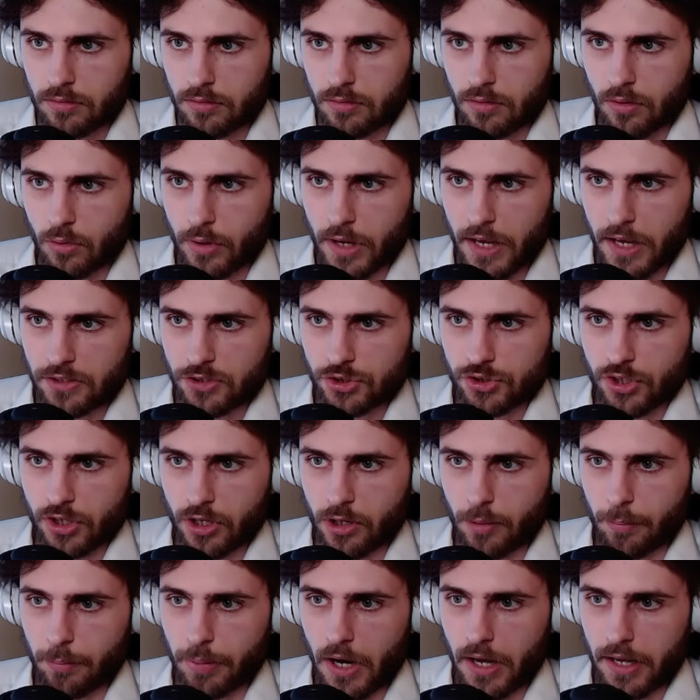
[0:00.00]
Okay, just take
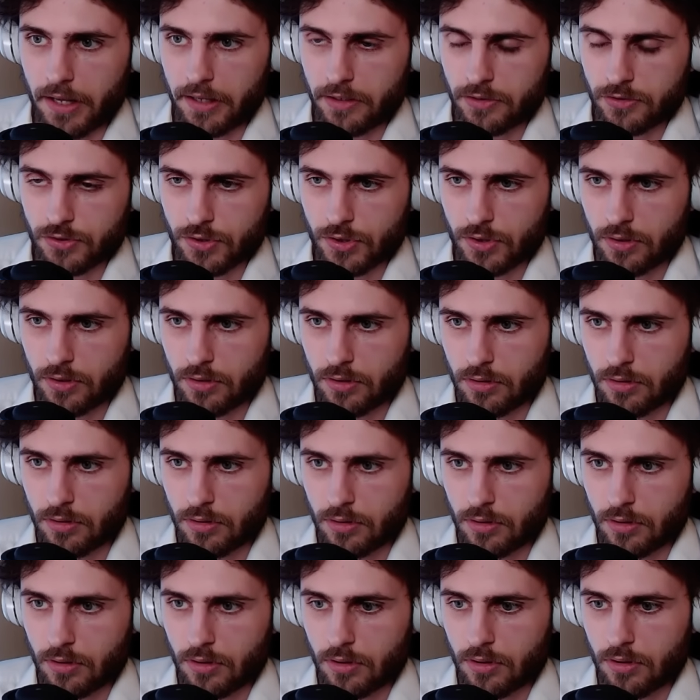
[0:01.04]
a bite.
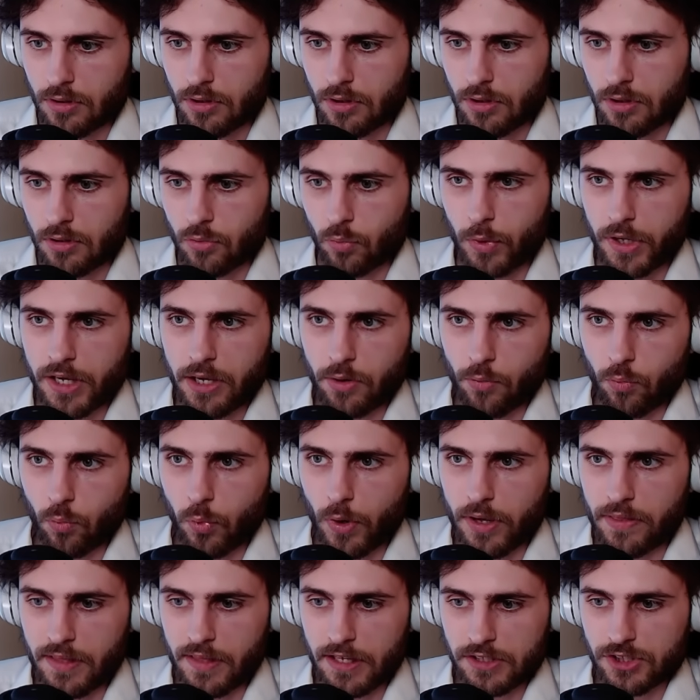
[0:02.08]
We can
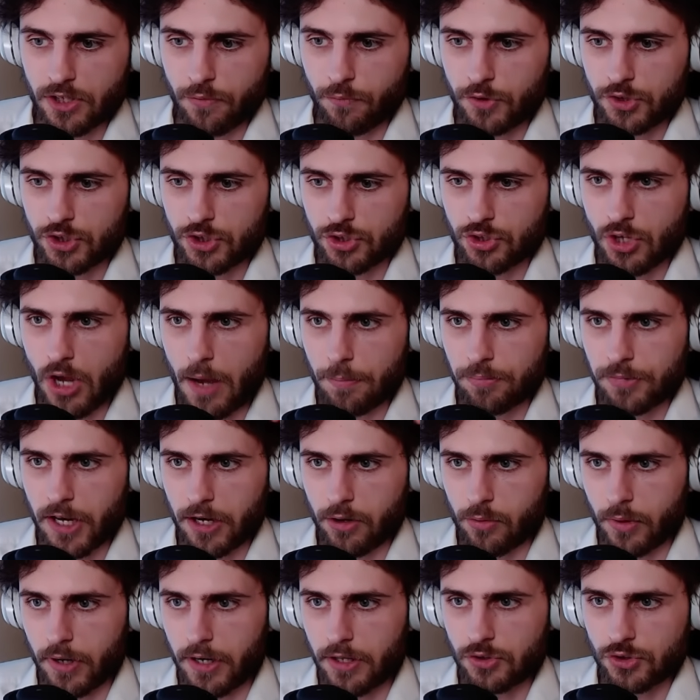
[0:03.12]
win this if we just top deck
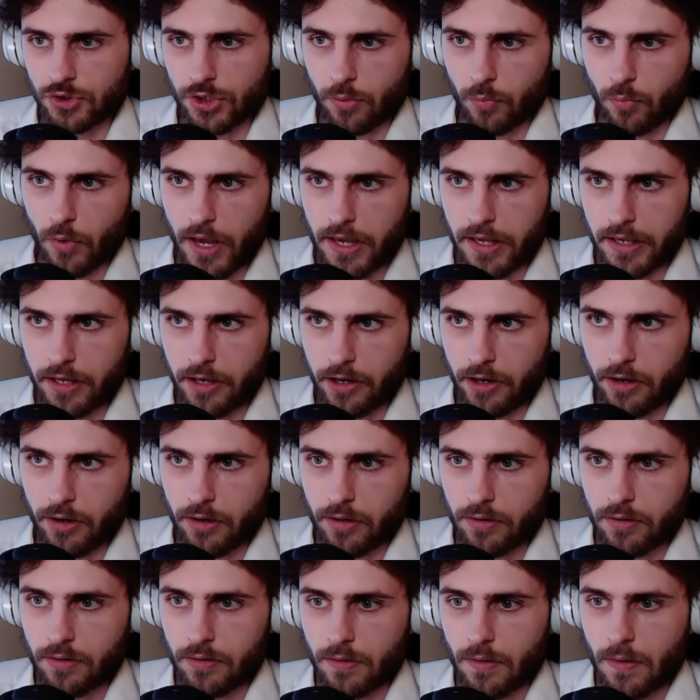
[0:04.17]
Greninja right here.
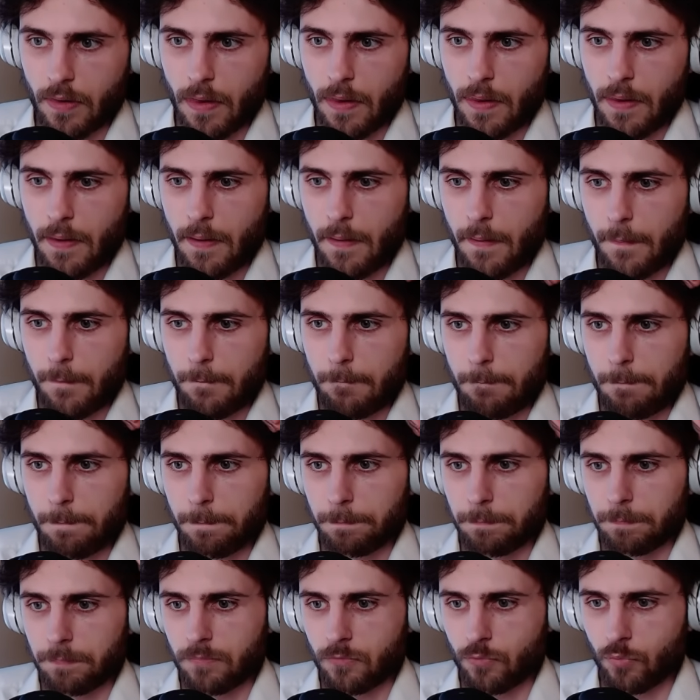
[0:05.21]

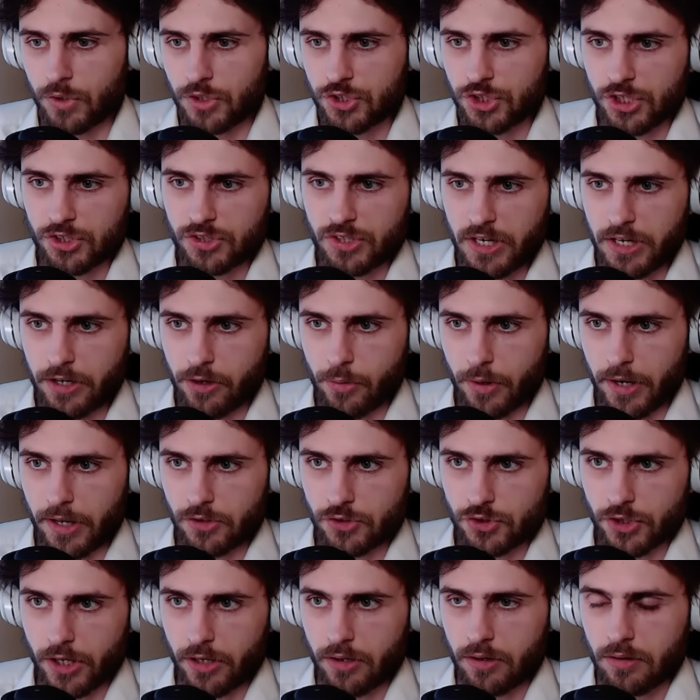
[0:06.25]
We just need
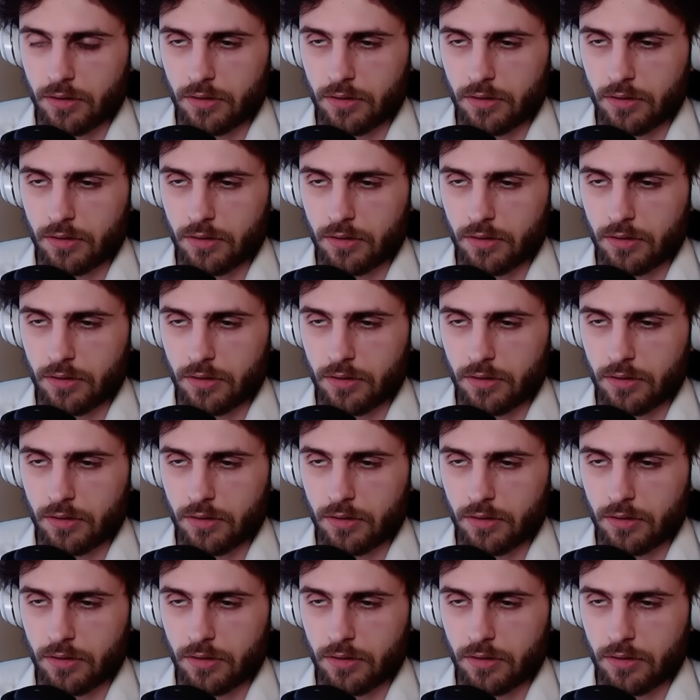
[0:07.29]
Greninja.